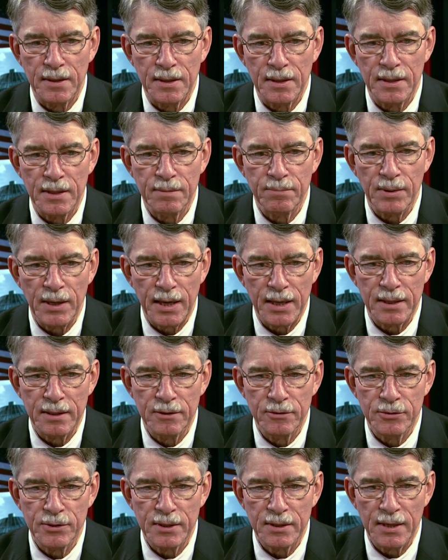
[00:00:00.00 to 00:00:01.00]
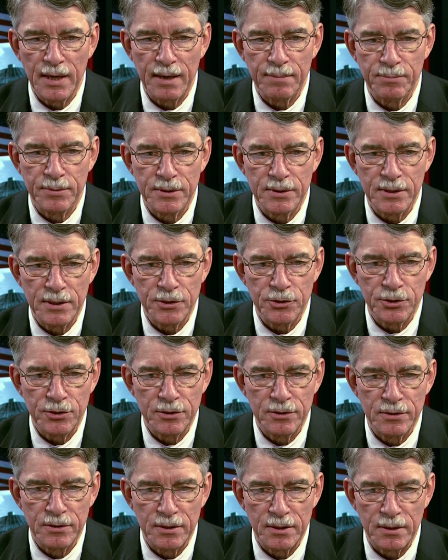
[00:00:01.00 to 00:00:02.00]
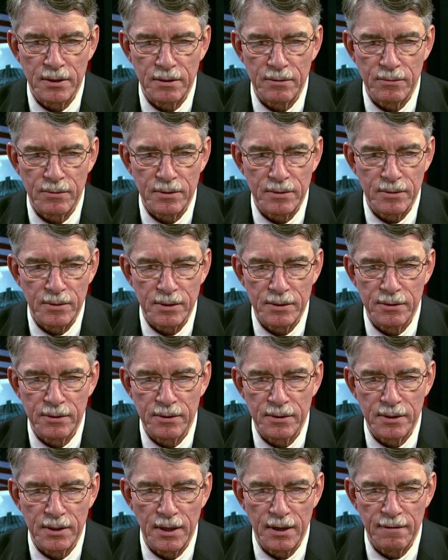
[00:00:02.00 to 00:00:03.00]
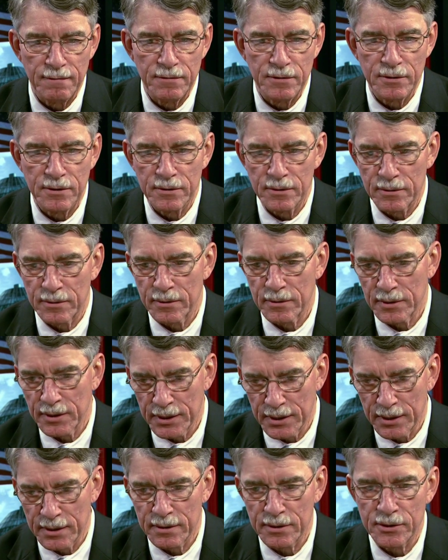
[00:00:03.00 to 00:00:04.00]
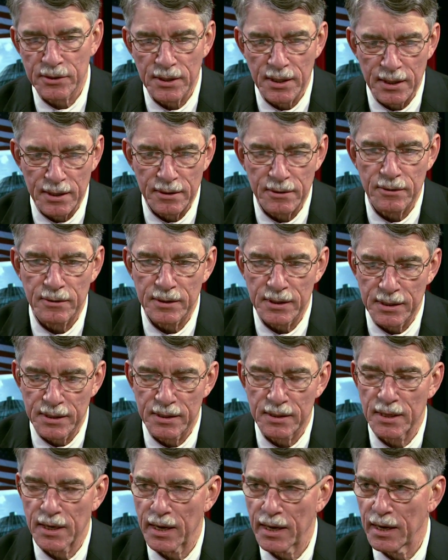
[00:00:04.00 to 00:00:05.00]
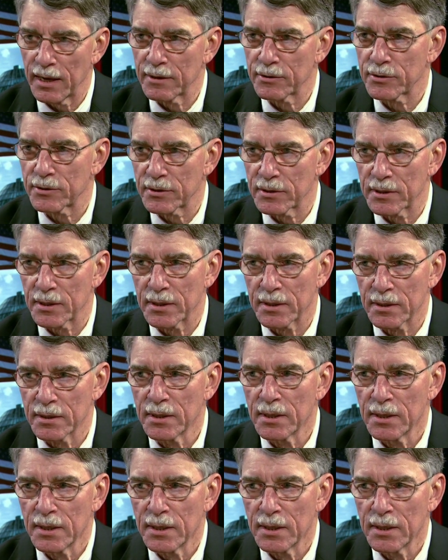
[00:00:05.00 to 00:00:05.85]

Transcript: anybody who's in that position, uh, whether you're a governor or leading the Senate or leading the House, uh,